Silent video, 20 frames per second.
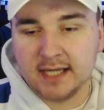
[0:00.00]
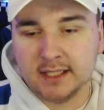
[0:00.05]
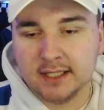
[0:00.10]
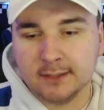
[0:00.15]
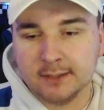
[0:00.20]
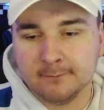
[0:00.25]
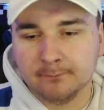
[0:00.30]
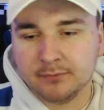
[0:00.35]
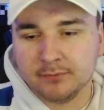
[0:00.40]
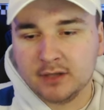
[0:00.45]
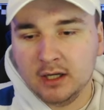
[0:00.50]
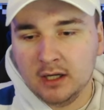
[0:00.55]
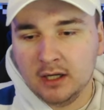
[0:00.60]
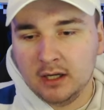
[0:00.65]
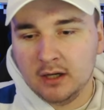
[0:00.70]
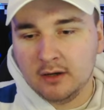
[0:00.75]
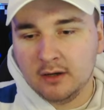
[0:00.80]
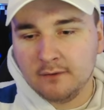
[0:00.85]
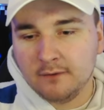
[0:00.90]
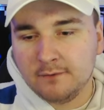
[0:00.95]
And
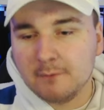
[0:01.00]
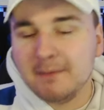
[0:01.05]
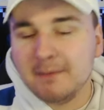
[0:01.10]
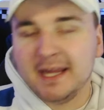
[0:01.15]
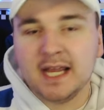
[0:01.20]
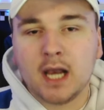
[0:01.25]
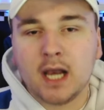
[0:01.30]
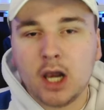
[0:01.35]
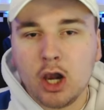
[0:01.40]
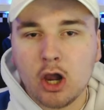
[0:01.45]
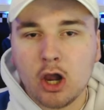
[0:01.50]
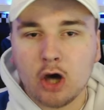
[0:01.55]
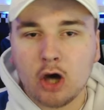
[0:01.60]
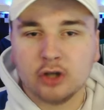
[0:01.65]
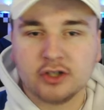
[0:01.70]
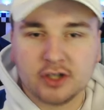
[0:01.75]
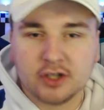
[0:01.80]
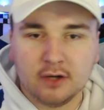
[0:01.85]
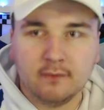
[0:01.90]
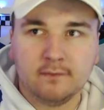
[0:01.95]
for me, a
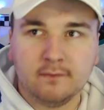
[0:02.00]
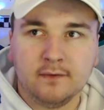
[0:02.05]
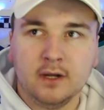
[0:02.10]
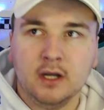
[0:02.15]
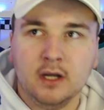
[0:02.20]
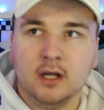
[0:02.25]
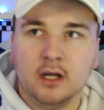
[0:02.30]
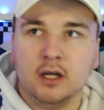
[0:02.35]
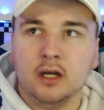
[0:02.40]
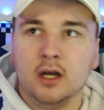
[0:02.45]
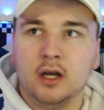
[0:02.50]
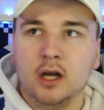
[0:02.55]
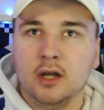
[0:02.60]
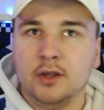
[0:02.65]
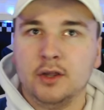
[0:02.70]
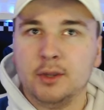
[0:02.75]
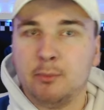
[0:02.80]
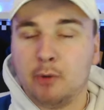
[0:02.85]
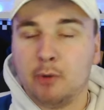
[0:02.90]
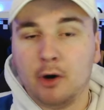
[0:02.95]
lot of
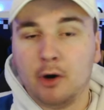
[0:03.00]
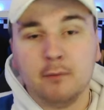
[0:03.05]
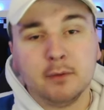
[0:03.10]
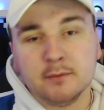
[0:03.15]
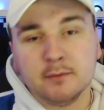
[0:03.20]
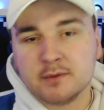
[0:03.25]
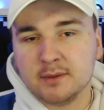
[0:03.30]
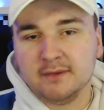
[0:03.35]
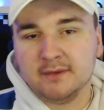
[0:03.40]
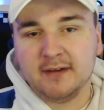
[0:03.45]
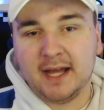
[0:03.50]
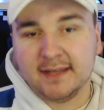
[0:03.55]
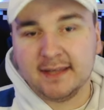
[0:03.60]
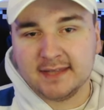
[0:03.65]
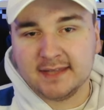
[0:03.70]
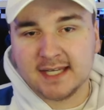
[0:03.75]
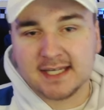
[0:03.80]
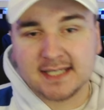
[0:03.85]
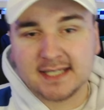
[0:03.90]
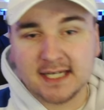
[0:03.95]
the problems we've had
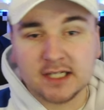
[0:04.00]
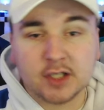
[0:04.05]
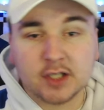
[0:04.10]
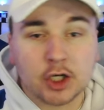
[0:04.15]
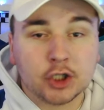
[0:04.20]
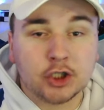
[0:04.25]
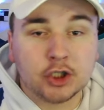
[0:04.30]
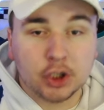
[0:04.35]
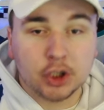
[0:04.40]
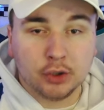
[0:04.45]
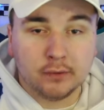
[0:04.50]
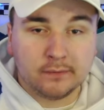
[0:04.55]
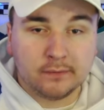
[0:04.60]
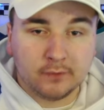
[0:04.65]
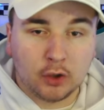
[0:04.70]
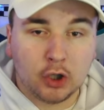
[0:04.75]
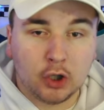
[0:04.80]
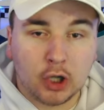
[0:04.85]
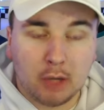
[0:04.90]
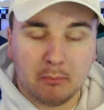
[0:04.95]
this season do
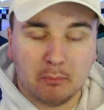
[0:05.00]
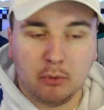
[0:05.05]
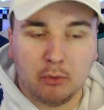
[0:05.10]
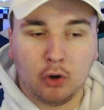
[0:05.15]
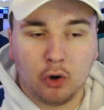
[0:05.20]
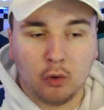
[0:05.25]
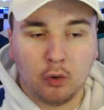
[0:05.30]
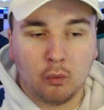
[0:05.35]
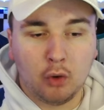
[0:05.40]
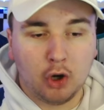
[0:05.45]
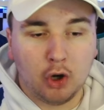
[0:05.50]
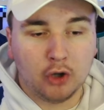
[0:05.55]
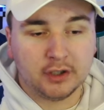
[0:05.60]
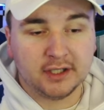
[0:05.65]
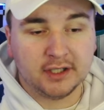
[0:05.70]
fall on Paul Warne.